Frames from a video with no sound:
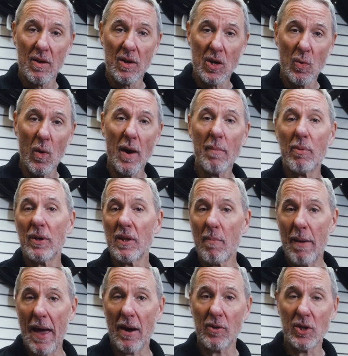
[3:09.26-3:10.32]
You want to bring the
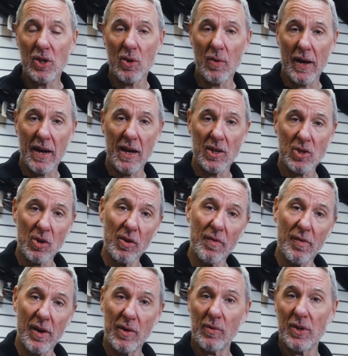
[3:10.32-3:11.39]
battery to a
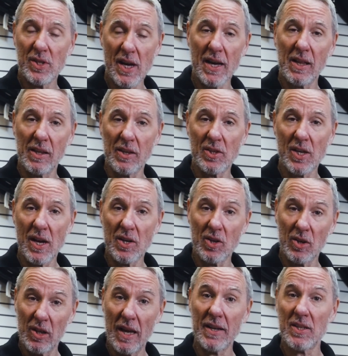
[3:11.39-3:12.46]
certified recycling
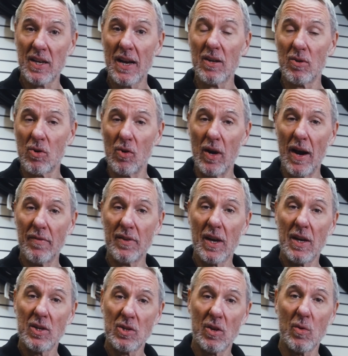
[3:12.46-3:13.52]
center like Cyclecraft
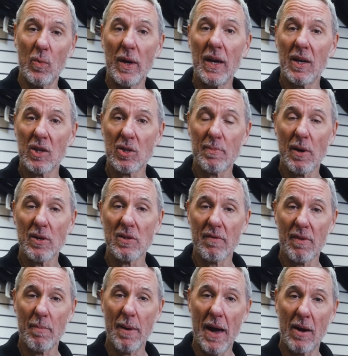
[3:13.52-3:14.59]
so that we can dispose
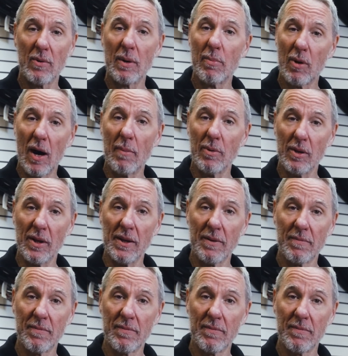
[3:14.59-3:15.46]
of the battery properly.